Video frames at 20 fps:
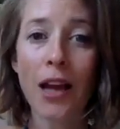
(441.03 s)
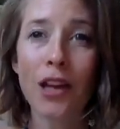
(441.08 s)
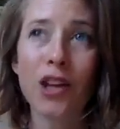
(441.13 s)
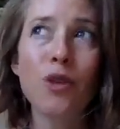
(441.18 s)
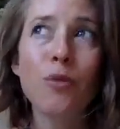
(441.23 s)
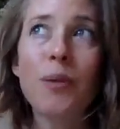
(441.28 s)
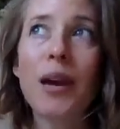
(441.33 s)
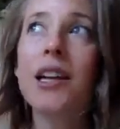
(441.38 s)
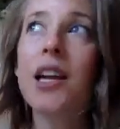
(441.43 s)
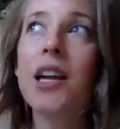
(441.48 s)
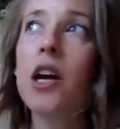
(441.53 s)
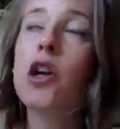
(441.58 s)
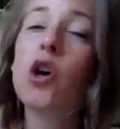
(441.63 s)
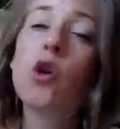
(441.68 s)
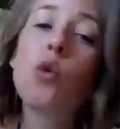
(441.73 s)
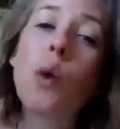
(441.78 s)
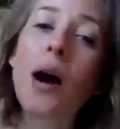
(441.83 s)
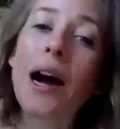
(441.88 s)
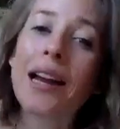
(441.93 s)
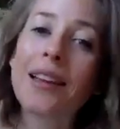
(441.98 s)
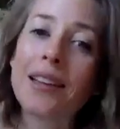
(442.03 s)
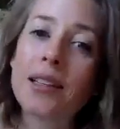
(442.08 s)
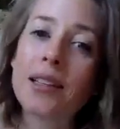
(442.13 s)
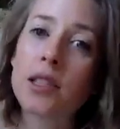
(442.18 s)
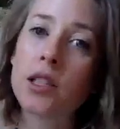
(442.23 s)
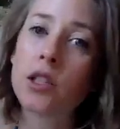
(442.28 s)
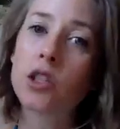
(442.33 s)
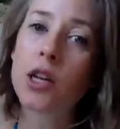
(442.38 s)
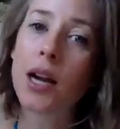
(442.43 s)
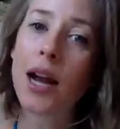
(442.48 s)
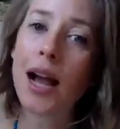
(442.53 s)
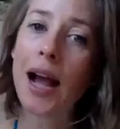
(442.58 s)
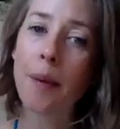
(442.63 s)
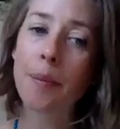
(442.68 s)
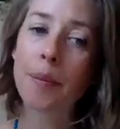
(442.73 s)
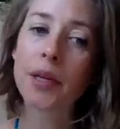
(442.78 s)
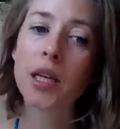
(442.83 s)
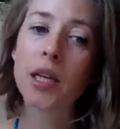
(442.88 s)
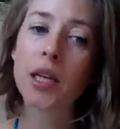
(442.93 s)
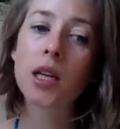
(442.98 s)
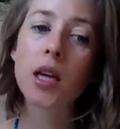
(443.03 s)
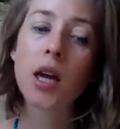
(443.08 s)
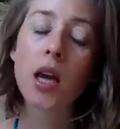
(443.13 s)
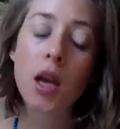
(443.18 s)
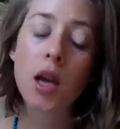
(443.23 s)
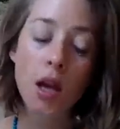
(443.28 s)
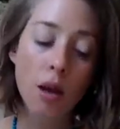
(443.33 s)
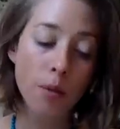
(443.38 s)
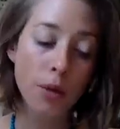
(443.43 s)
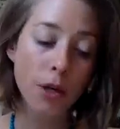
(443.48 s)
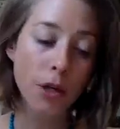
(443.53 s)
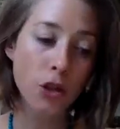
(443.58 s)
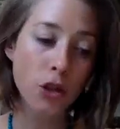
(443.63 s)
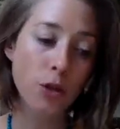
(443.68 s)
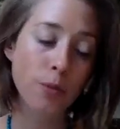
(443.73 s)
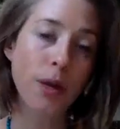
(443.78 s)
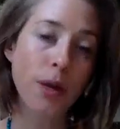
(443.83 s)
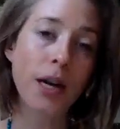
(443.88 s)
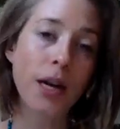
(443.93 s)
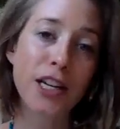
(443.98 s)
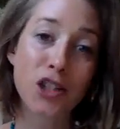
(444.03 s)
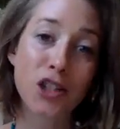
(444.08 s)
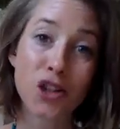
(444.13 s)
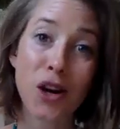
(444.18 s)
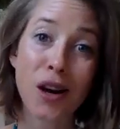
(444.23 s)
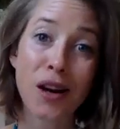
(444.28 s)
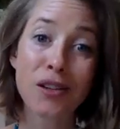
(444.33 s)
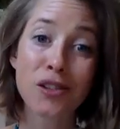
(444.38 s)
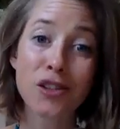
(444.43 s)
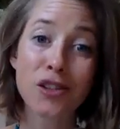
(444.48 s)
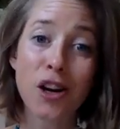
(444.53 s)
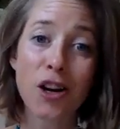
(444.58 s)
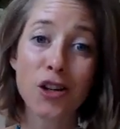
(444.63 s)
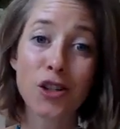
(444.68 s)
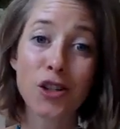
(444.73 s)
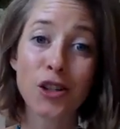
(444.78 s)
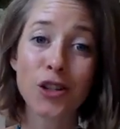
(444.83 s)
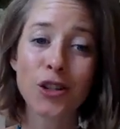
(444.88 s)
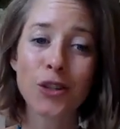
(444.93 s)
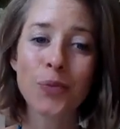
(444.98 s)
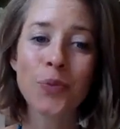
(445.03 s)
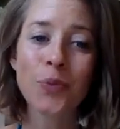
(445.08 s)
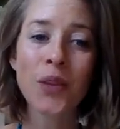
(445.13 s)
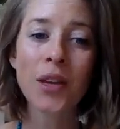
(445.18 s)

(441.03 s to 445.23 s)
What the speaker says: You may not know why these things are happening, but it's your body trying to talk to you.